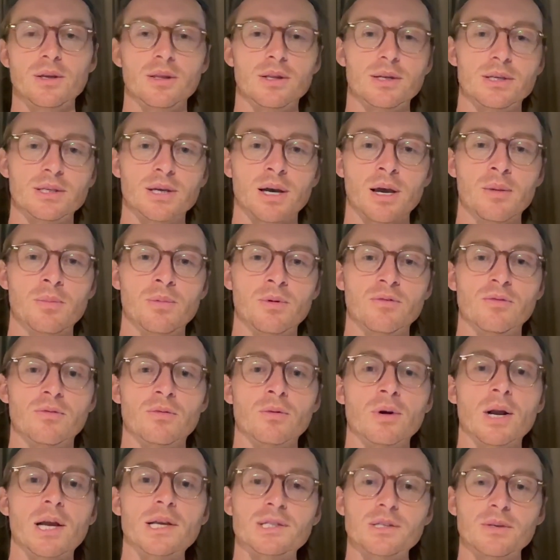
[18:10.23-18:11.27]
the type of
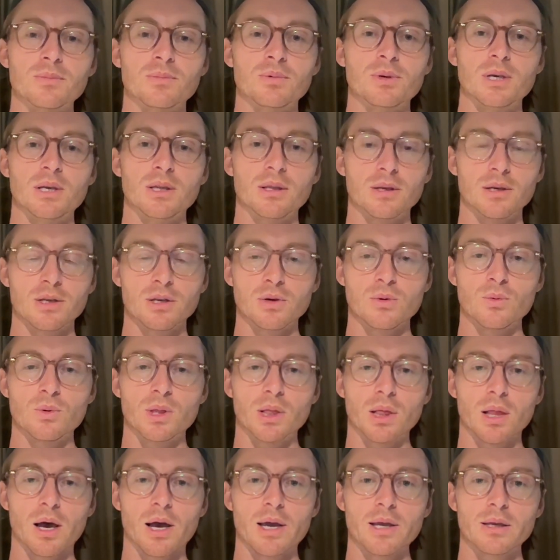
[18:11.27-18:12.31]
recipe that you would
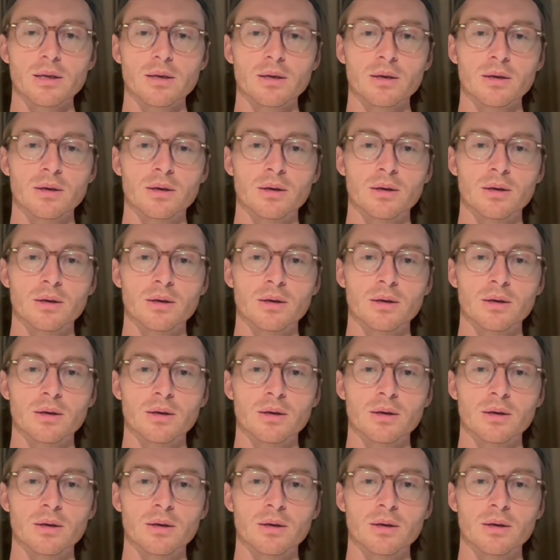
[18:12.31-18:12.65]
like.